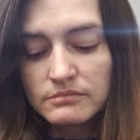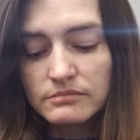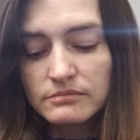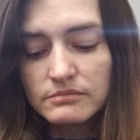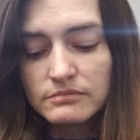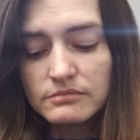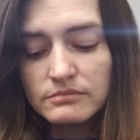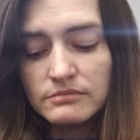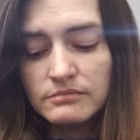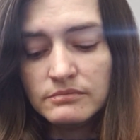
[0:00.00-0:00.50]

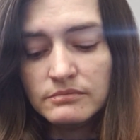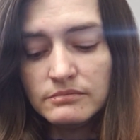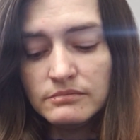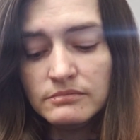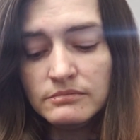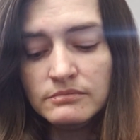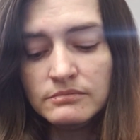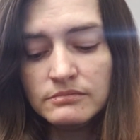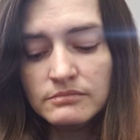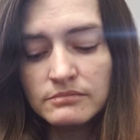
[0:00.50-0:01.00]
Mm-hmm.
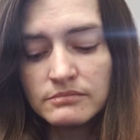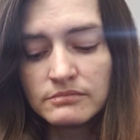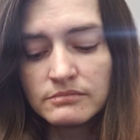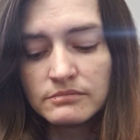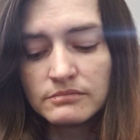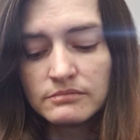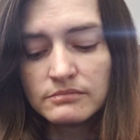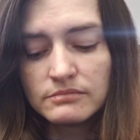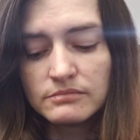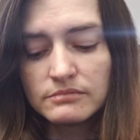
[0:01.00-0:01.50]

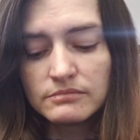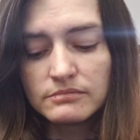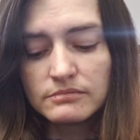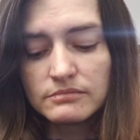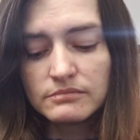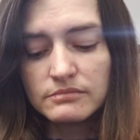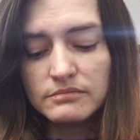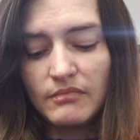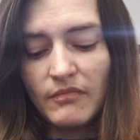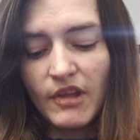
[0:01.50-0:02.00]

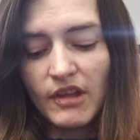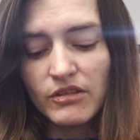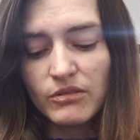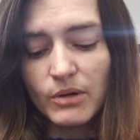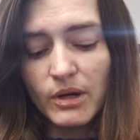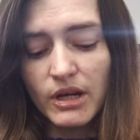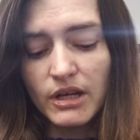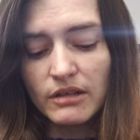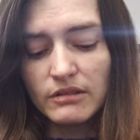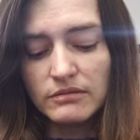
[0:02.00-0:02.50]
That's
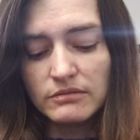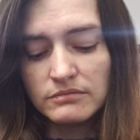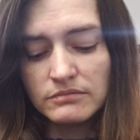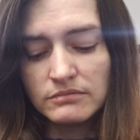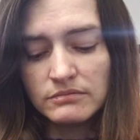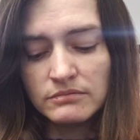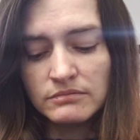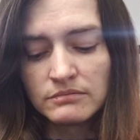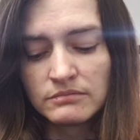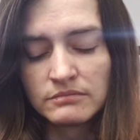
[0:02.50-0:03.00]
right.
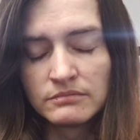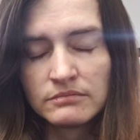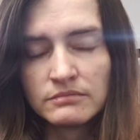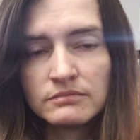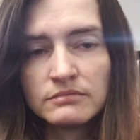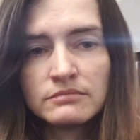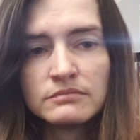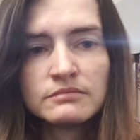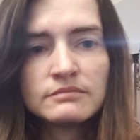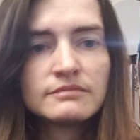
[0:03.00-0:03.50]

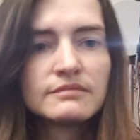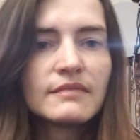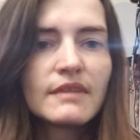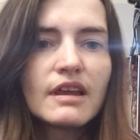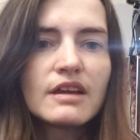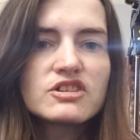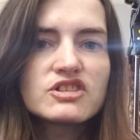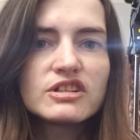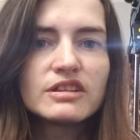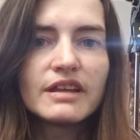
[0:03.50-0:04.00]

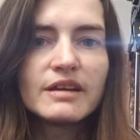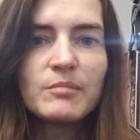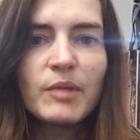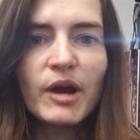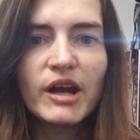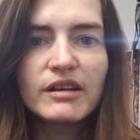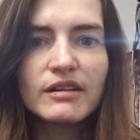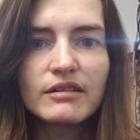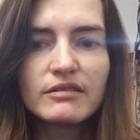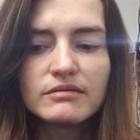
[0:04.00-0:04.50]
And she laid
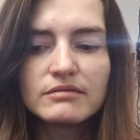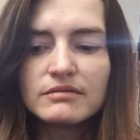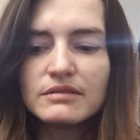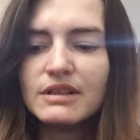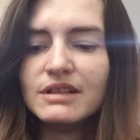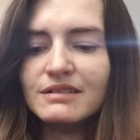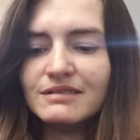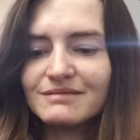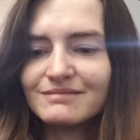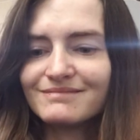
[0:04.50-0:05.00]
back
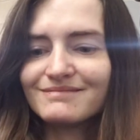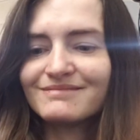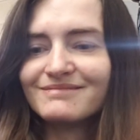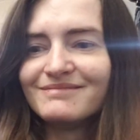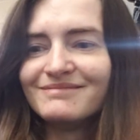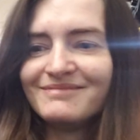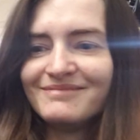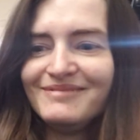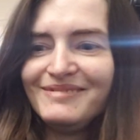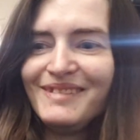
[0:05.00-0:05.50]

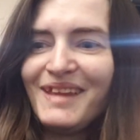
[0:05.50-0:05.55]
down.